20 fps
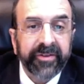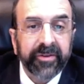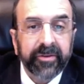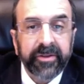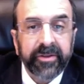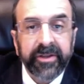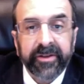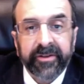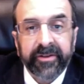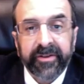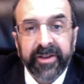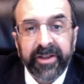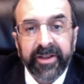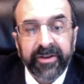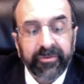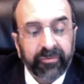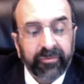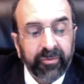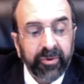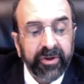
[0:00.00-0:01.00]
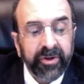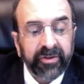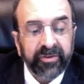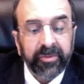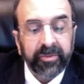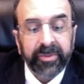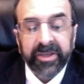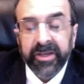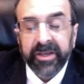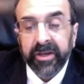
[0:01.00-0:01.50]
still intend for it
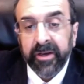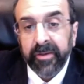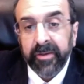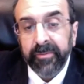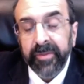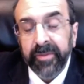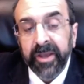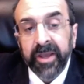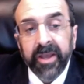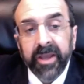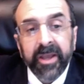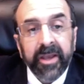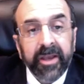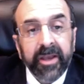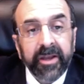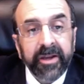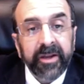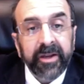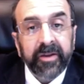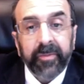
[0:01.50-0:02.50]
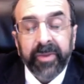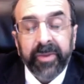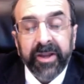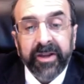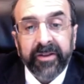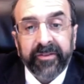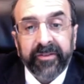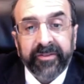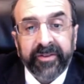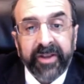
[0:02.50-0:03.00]
to become, an
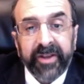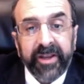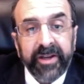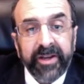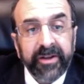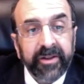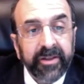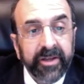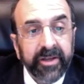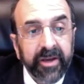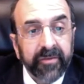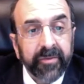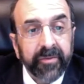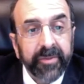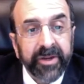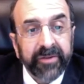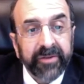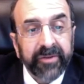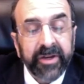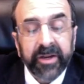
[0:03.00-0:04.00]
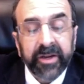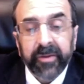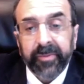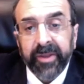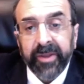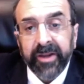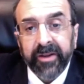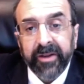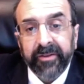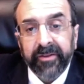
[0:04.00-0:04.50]
independent state, the government of an
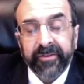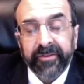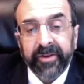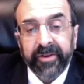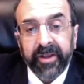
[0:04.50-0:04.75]
independent